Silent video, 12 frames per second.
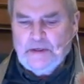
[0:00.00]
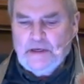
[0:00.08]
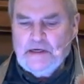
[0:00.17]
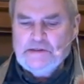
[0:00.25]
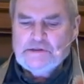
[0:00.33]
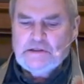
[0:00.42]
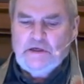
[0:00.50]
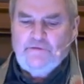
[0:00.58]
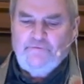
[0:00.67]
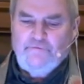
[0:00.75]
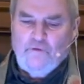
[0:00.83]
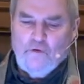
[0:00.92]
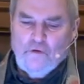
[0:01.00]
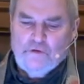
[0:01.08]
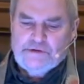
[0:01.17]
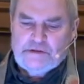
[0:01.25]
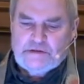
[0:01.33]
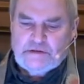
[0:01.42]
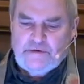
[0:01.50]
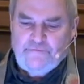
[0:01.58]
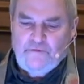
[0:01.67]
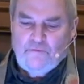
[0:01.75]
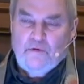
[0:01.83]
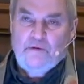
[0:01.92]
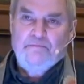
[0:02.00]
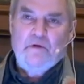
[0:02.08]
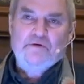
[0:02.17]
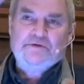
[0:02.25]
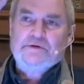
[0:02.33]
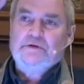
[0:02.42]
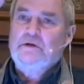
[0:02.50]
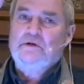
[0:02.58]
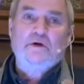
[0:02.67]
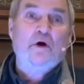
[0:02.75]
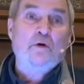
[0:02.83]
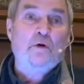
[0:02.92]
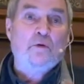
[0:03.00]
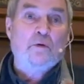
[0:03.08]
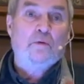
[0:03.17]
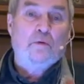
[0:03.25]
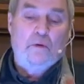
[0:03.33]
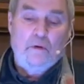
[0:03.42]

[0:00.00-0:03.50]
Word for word: Each leaf falls as if it were motioning, no.